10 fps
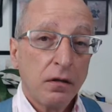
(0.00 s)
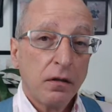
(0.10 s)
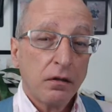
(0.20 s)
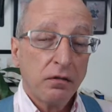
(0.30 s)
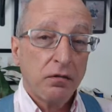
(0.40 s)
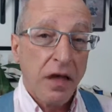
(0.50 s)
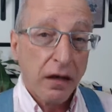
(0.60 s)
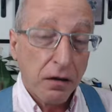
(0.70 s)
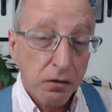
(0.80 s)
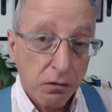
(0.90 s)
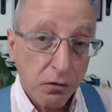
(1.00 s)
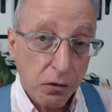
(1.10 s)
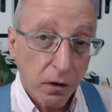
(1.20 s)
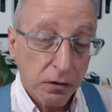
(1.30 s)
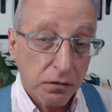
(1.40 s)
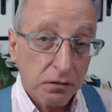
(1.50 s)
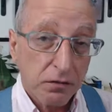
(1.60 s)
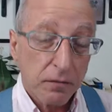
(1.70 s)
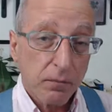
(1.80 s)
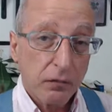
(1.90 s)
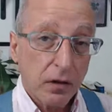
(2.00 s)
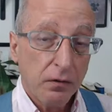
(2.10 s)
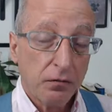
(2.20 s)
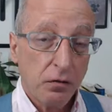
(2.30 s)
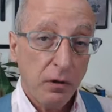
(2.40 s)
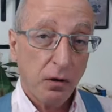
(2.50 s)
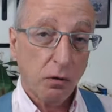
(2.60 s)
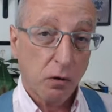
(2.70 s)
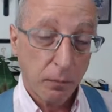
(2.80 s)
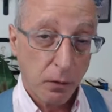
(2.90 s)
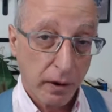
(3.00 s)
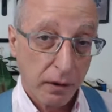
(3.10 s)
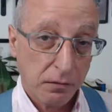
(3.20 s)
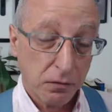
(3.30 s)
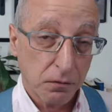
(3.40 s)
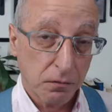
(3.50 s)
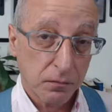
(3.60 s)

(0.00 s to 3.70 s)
The second choice is to be a corporation.